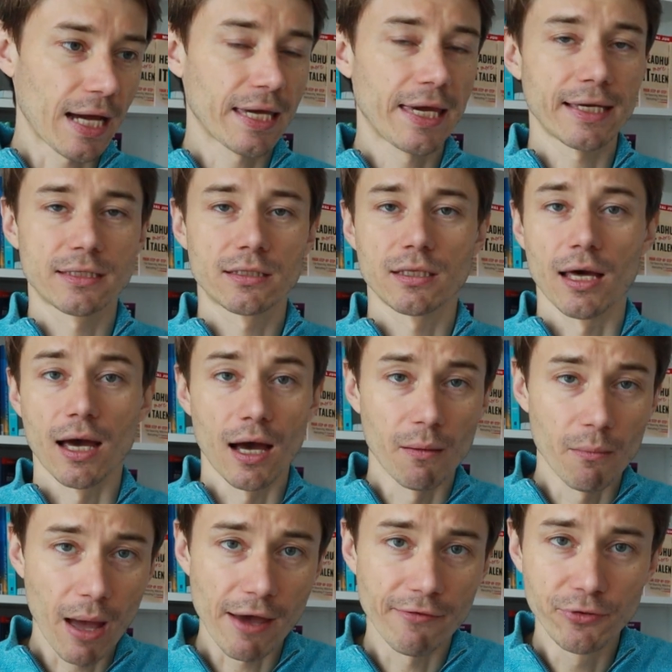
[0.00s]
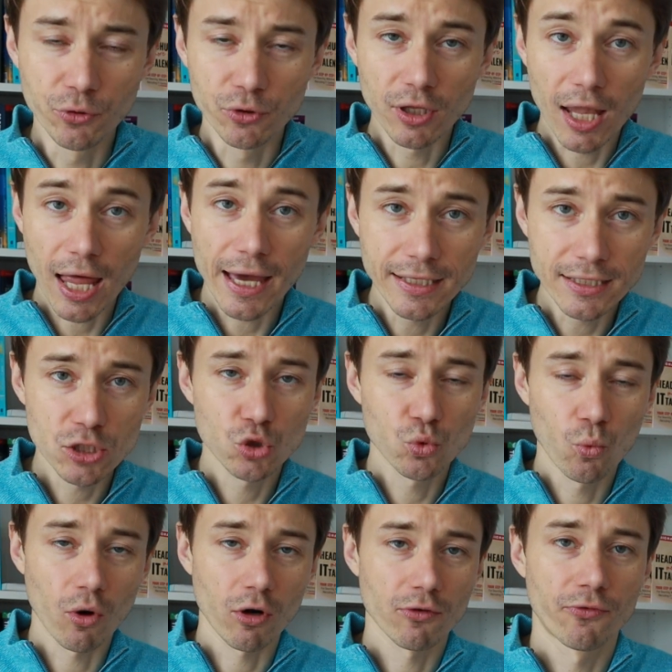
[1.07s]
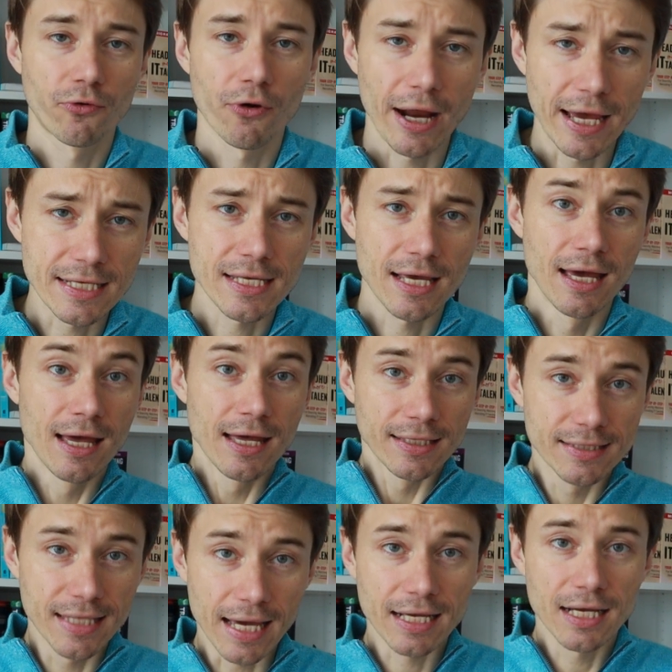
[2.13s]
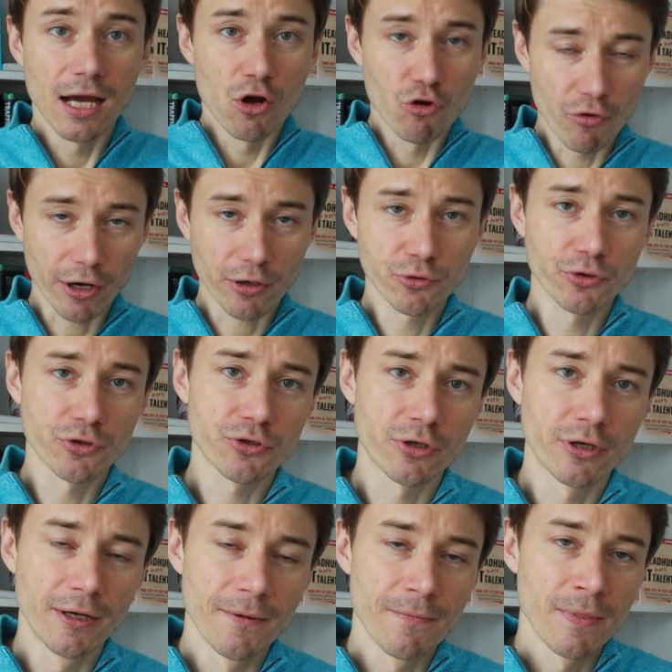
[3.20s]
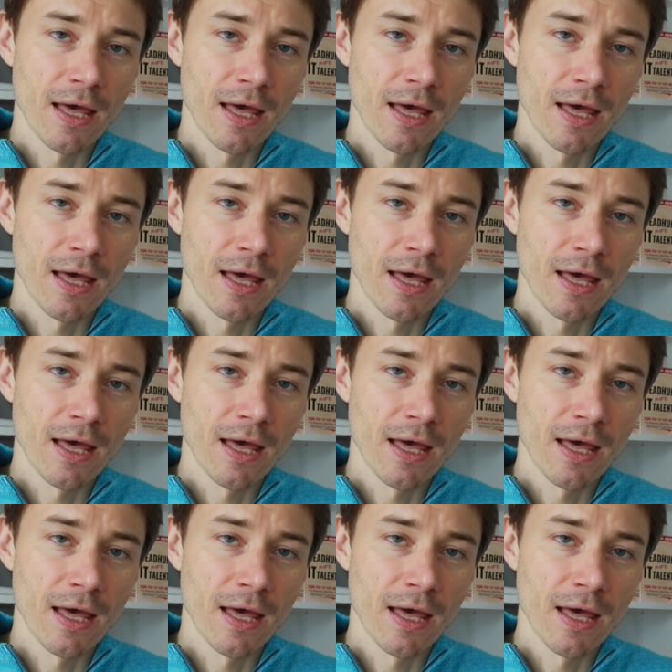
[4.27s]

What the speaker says: get a few clients to work for as a tech recruiter,